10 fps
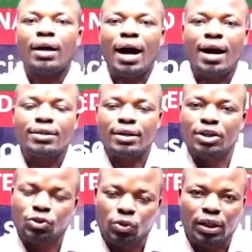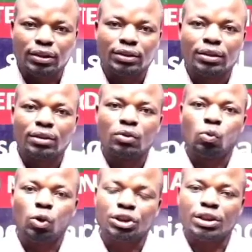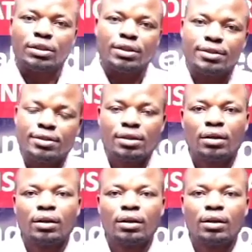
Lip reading: as a student watching this